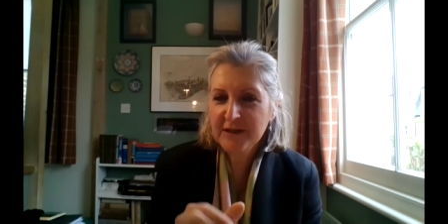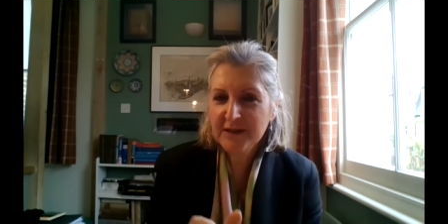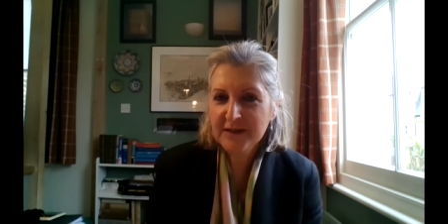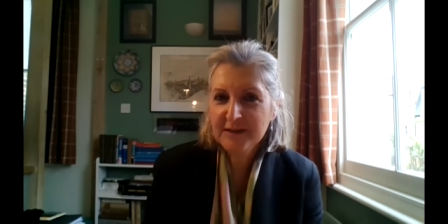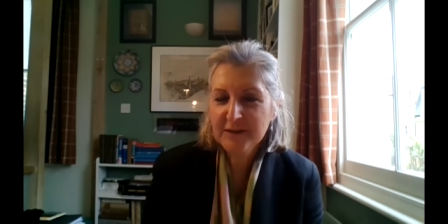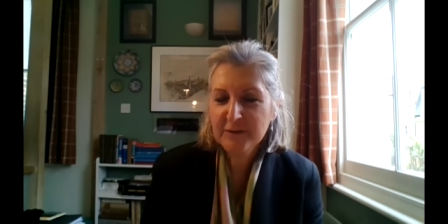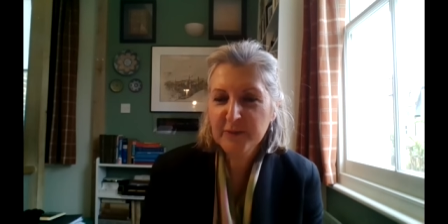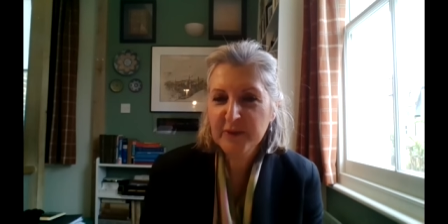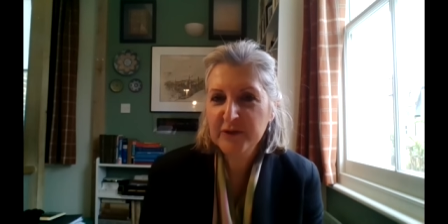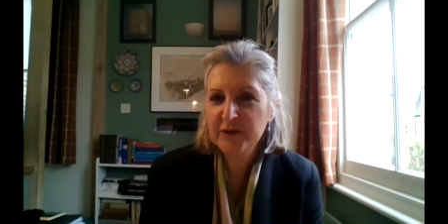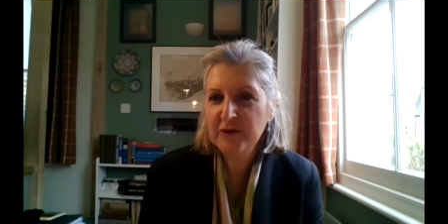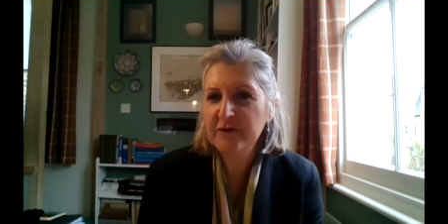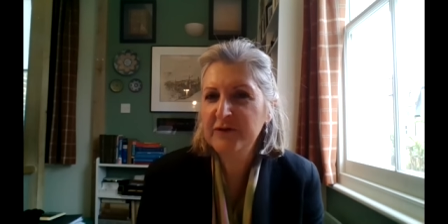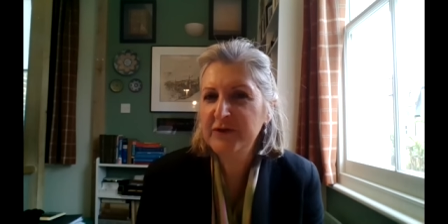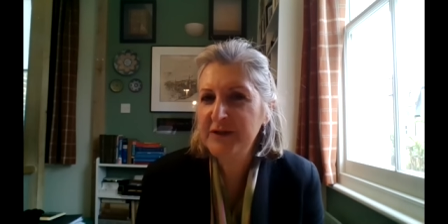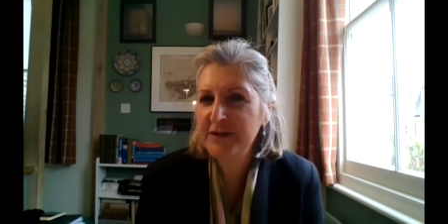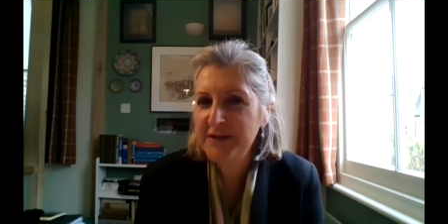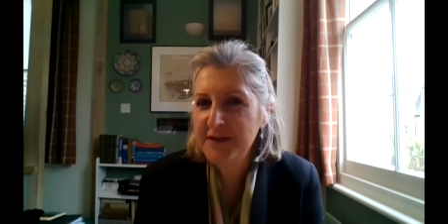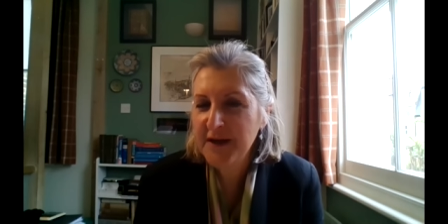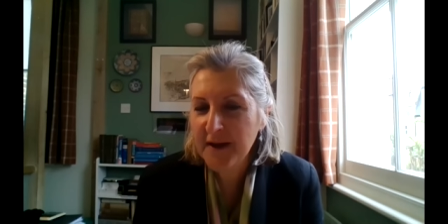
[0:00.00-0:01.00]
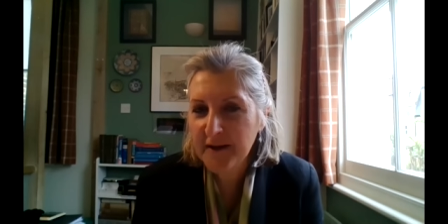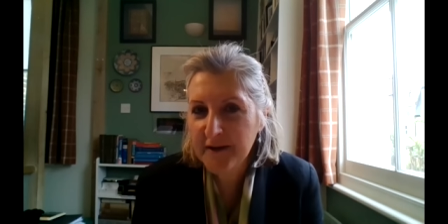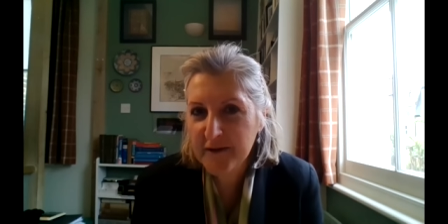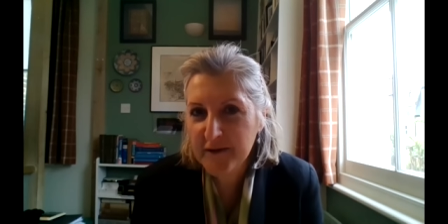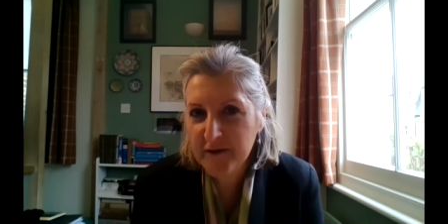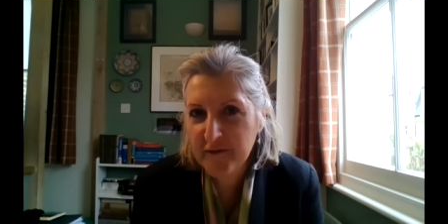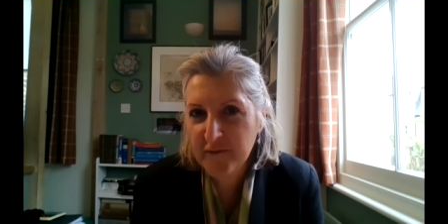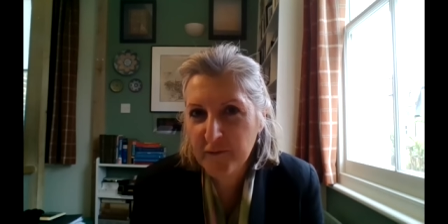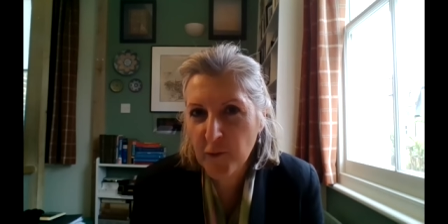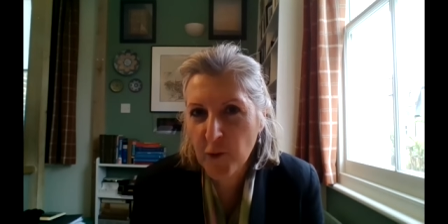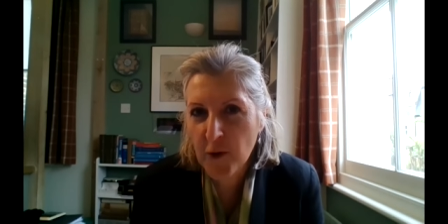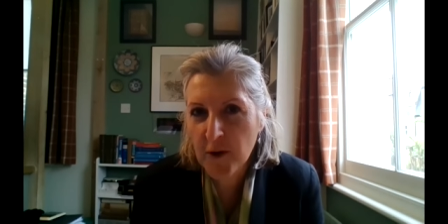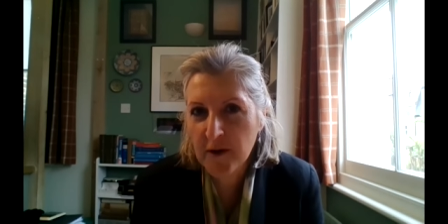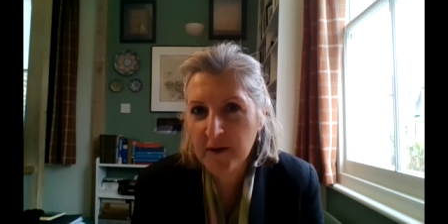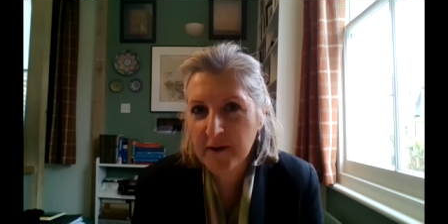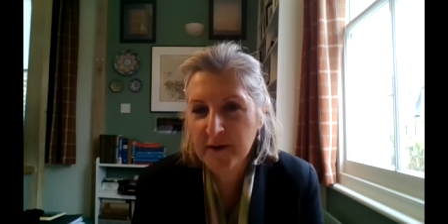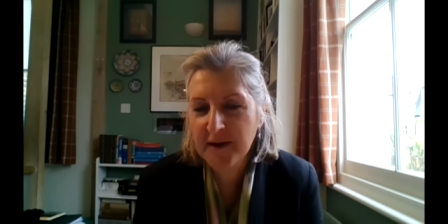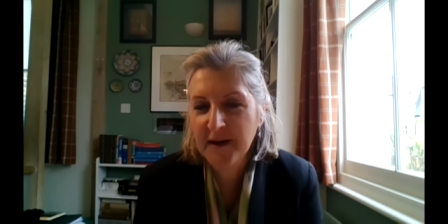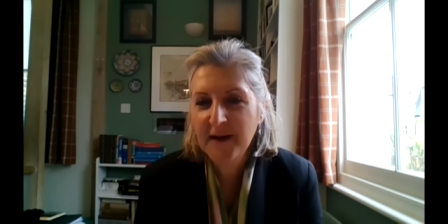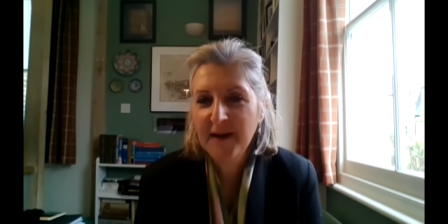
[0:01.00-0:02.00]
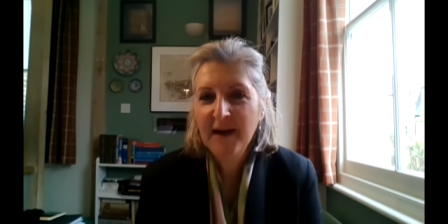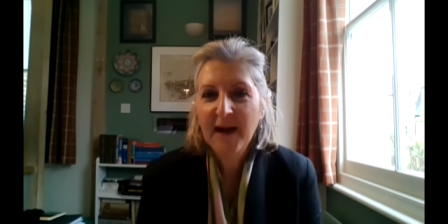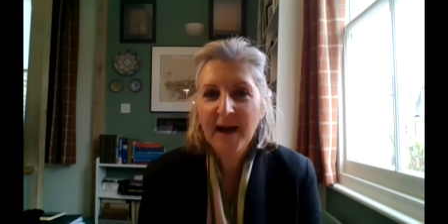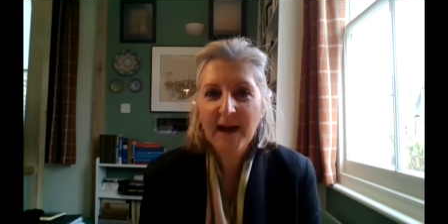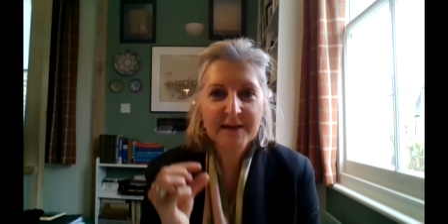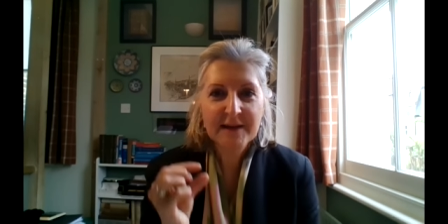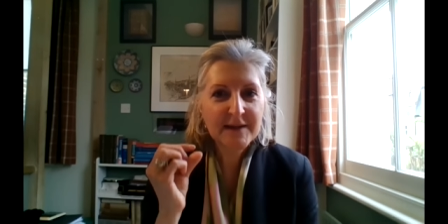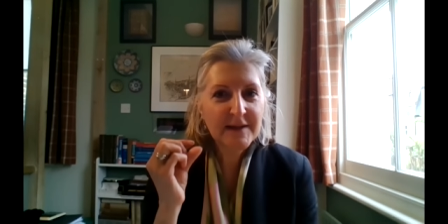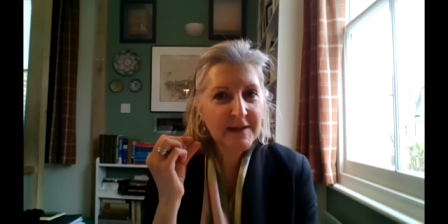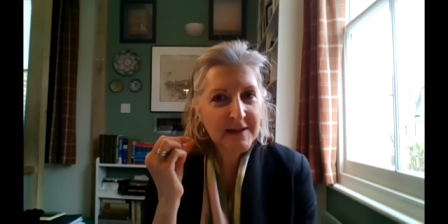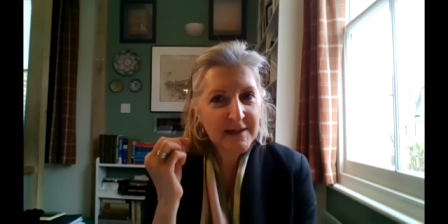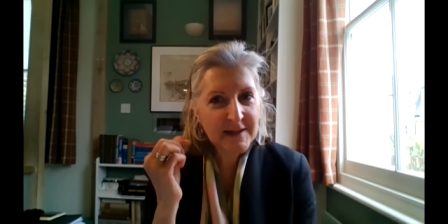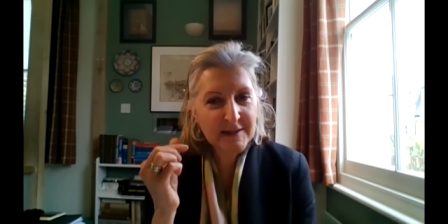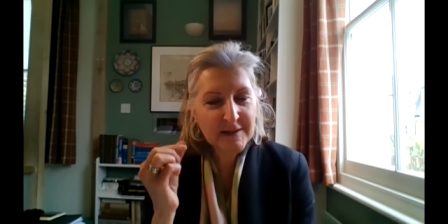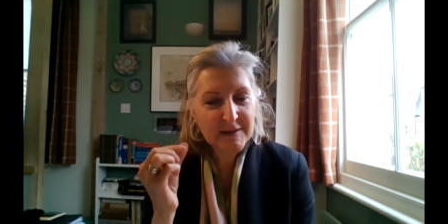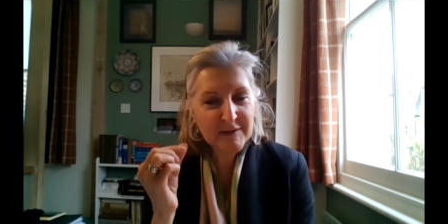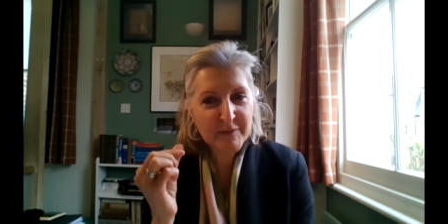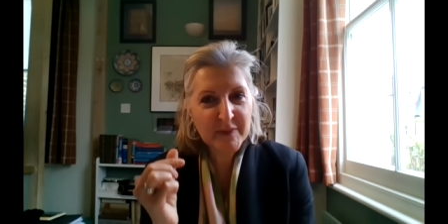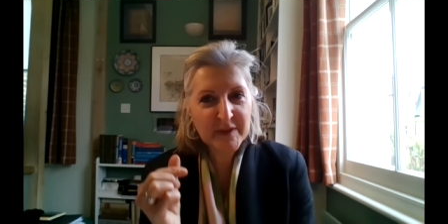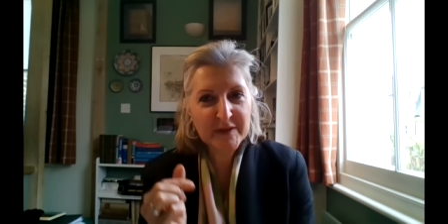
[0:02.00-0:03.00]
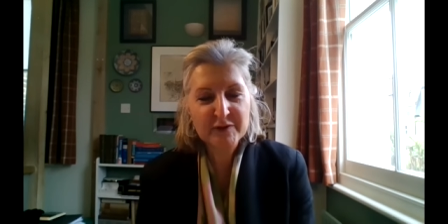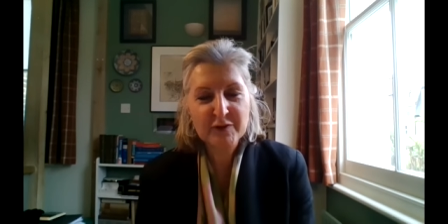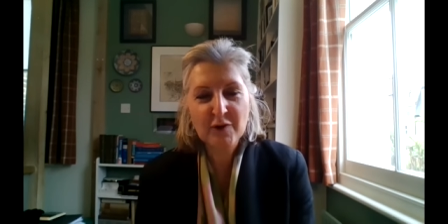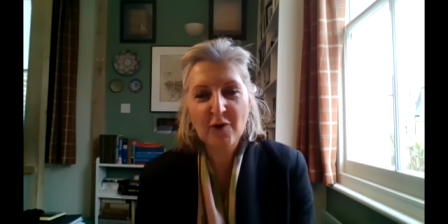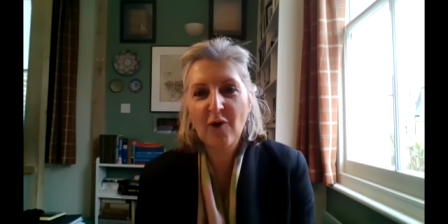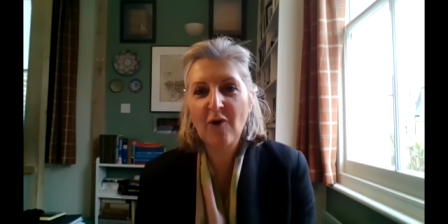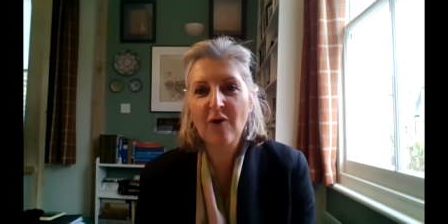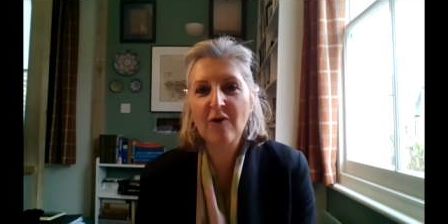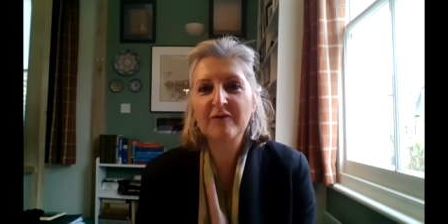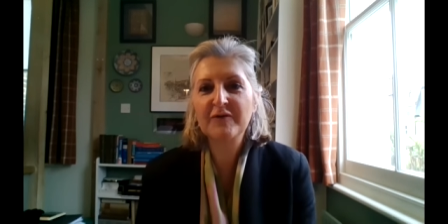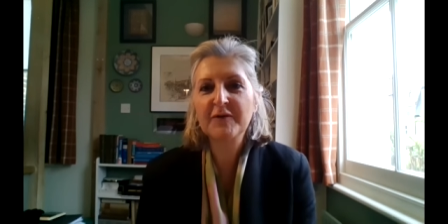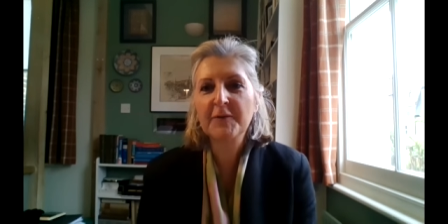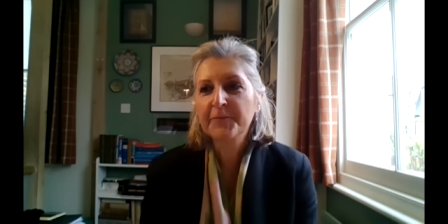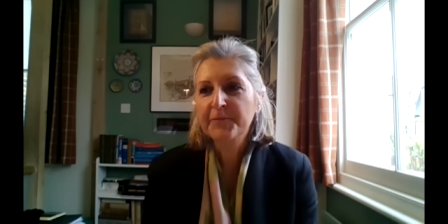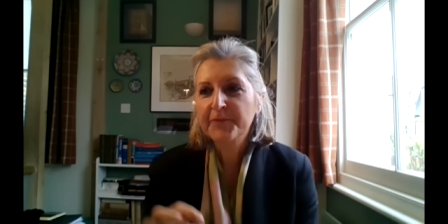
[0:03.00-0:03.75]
little bit of detective work and a little bit of